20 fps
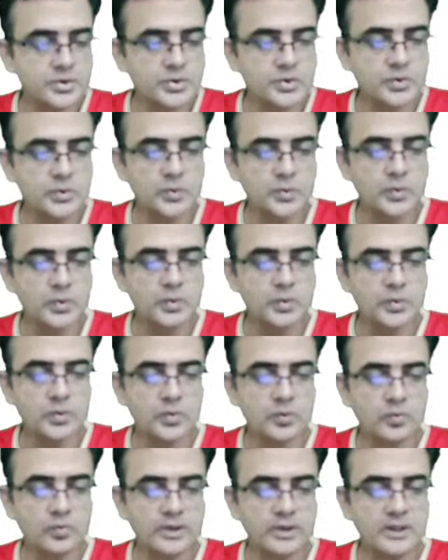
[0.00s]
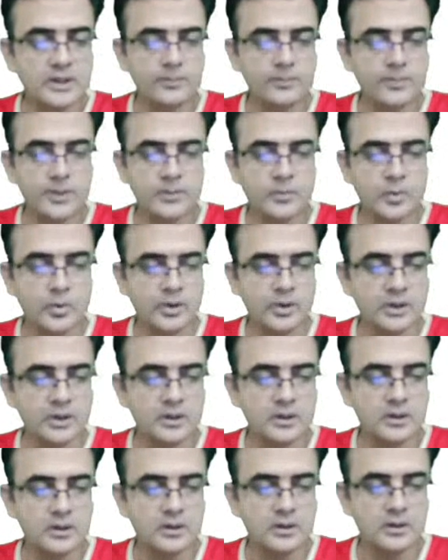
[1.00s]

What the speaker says: 2 with the promoter.